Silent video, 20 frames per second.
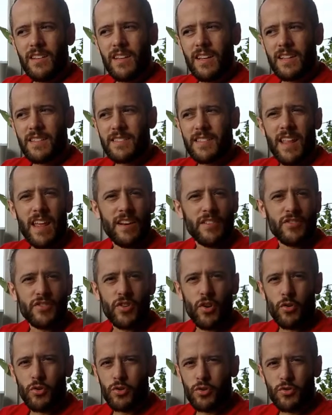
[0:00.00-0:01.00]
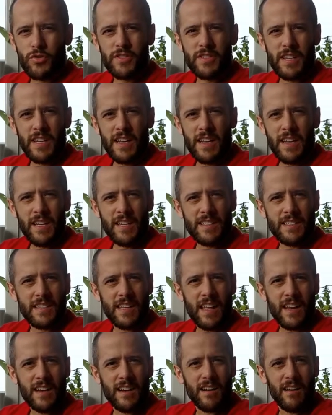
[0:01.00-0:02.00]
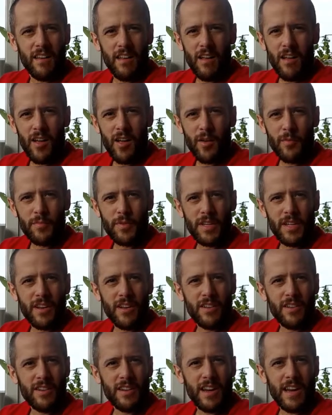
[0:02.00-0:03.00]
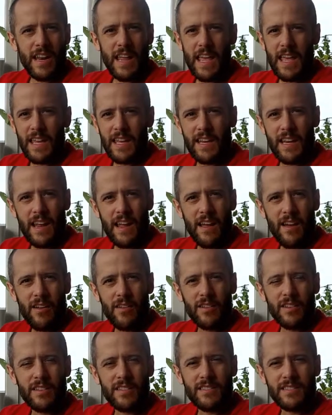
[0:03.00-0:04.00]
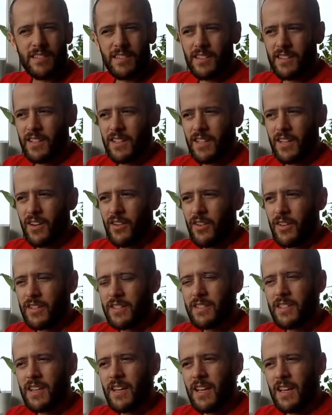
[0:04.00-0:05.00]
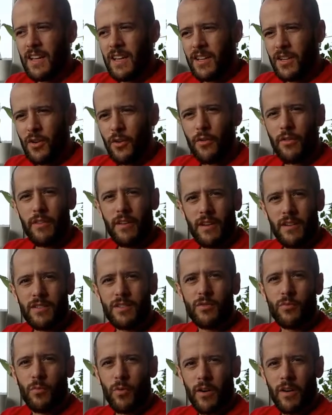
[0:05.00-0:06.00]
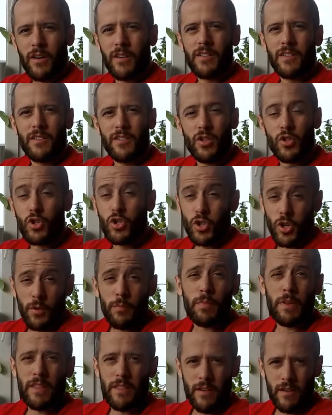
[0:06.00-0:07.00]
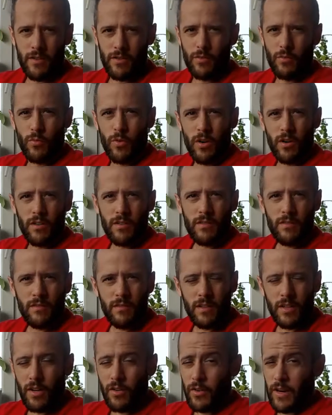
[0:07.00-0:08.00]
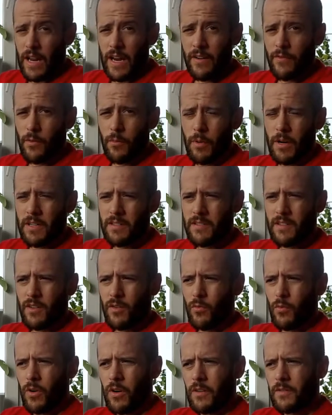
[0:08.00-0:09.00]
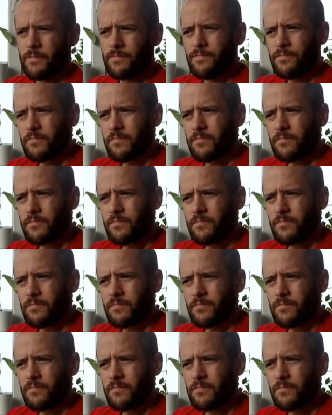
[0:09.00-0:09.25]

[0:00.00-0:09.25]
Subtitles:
it's not a social scene. It's not a club. You know, you're not hanging out. It's you're there to work. You should be there to work. You know, not everybody's there to work.